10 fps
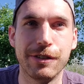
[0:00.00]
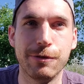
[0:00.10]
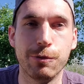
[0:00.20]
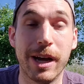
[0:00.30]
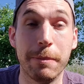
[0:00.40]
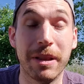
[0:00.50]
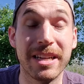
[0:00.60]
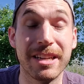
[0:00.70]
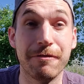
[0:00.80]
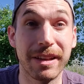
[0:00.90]
when
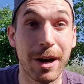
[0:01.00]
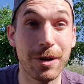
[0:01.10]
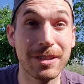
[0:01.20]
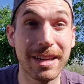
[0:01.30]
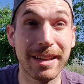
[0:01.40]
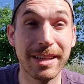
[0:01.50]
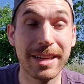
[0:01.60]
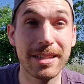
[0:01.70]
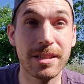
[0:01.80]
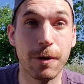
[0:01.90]
planting flowers, at
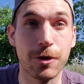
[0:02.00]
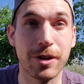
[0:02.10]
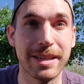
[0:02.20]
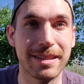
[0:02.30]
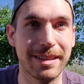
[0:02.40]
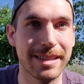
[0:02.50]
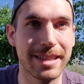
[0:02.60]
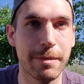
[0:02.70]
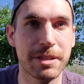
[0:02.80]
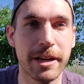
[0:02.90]
least, or trying to
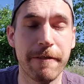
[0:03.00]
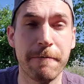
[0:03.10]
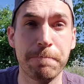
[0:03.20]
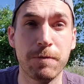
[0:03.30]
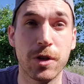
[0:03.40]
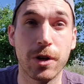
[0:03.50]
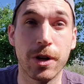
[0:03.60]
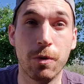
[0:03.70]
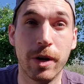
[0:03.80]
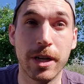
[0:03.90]
landscape stuff, you're going
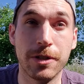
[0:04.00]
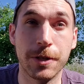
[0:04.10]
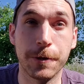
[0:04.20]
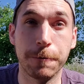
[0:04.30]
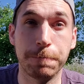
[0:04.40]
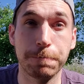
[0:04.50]
to want to do